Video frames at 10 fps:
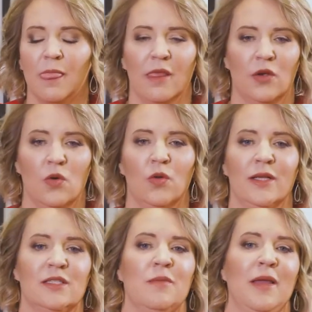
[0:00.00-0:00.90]
the goal
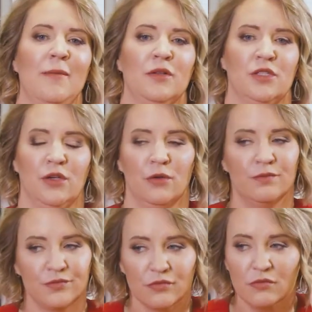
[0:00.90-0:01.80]
is to be able to
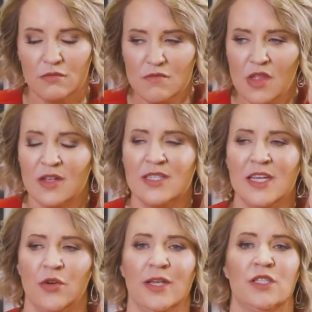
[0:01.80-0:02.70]

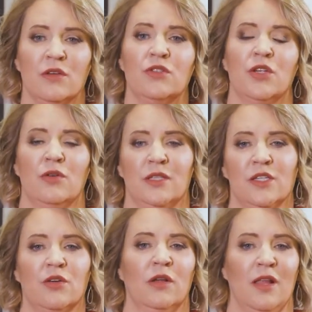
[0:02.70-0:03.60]
decrease those
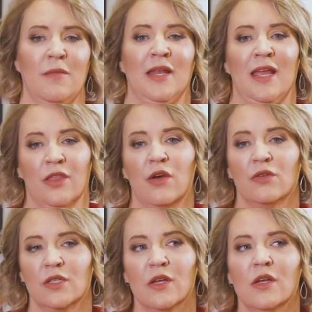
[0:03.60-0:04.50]
doses or eliminate those.